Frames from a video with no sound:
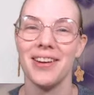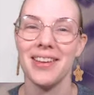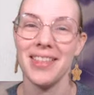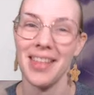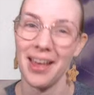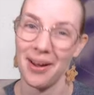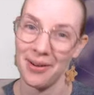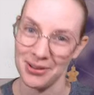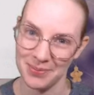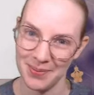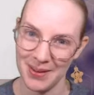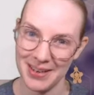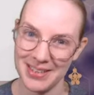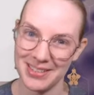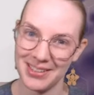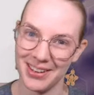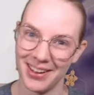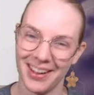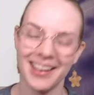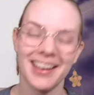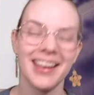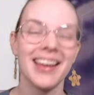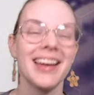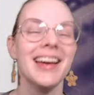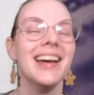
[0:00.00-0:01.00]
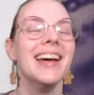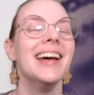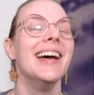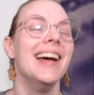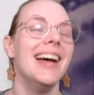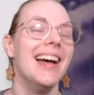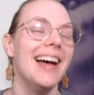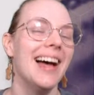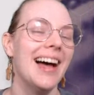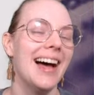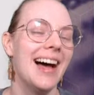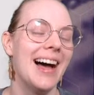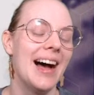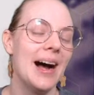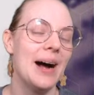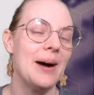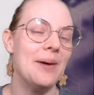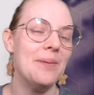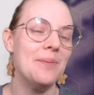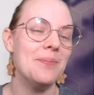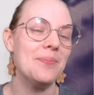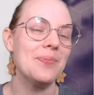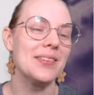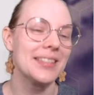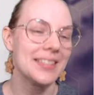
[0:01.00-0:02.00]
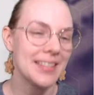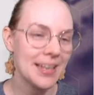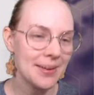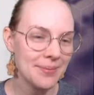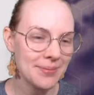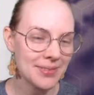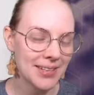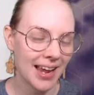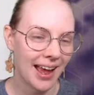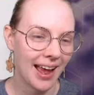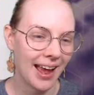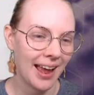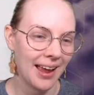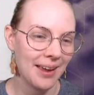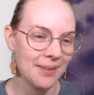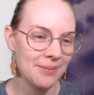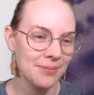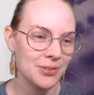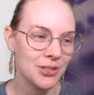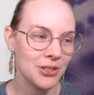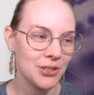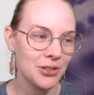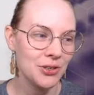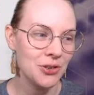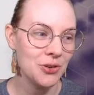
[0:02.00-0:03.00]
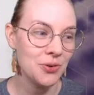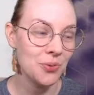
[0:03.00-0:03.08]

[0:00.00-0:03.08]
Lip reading: that was my dog. Sometimes you